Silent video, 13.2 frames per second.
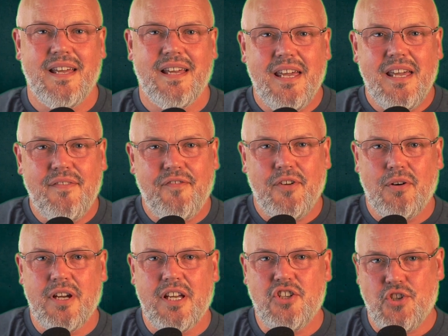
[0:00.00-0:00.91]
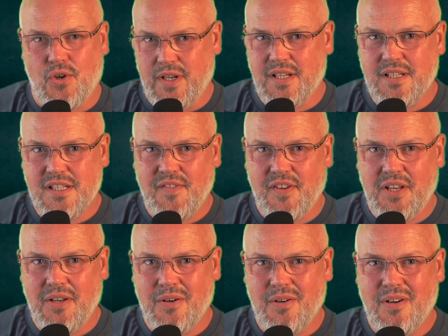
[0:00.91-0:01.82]
If you're enjoying this
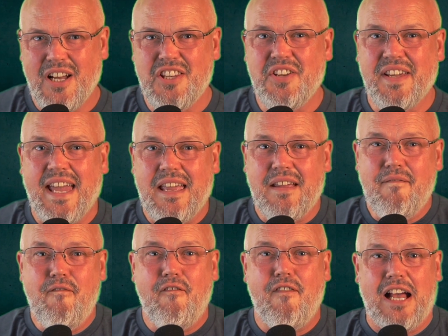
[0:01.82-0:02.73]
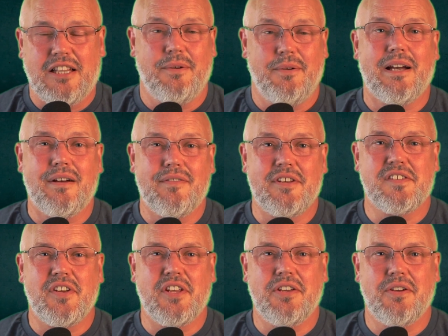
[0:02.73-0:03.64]
video and you're getting value out of this
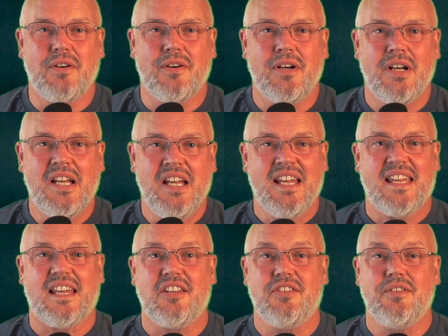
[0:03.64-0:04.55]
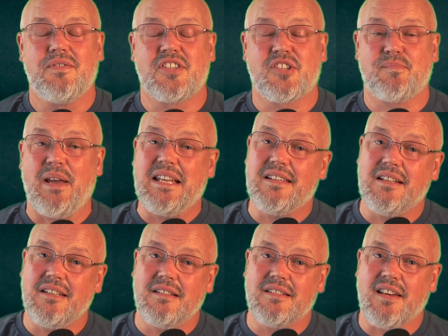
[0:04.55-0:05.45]
video, can you spend a
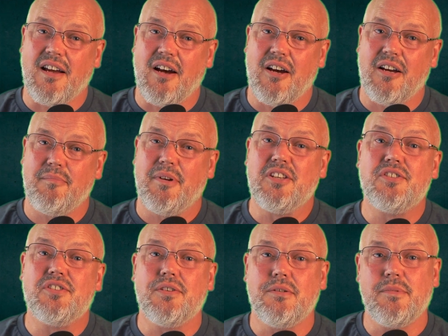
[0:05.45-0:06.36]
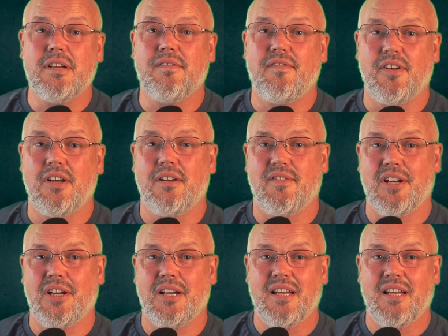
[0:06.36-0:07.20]
little time and do me a favor?